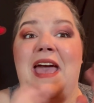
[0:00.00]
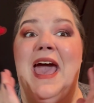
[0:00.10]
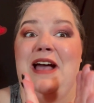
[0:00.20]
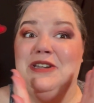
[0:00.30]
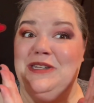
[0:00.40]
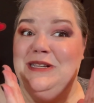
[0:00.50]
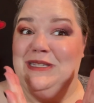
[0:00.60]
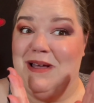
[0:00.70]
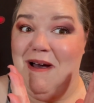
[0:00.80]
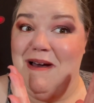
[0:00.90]
I actually
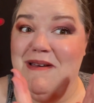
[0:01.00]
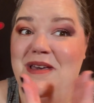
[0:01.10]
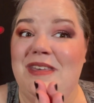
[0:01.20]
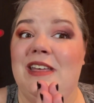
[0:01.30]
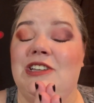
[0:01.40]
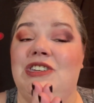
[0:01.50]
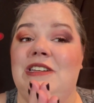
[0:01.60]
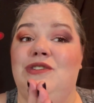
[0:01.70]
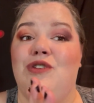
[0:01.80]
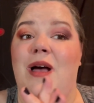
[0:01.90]
saw that
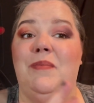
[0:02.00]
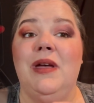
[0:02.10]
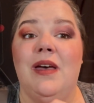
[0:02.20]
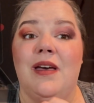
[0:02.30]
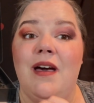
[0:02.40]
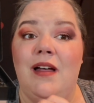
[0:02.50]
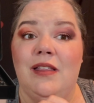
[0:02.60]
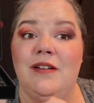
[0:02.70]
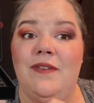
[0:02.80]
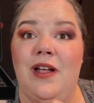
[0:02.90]
she's dropping a
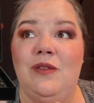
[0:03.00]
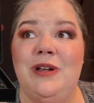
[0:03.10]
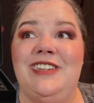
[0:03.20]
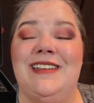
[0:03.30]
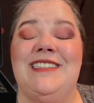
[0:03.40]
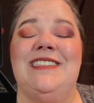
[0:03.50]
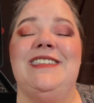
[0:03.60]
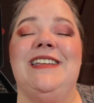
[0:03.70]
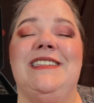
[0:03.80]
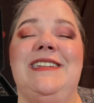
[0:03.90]
color vault, which has
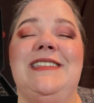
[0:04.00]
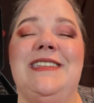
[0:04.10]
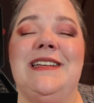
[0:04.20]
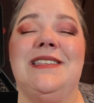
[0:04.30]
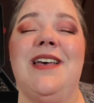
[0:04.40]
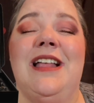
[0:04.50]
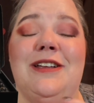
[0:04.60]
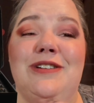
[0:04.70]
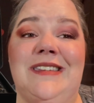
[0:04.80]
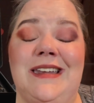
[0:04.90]
66
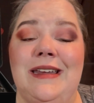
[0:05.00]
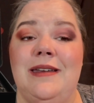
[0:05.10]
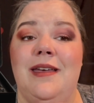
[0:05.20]
colors in it.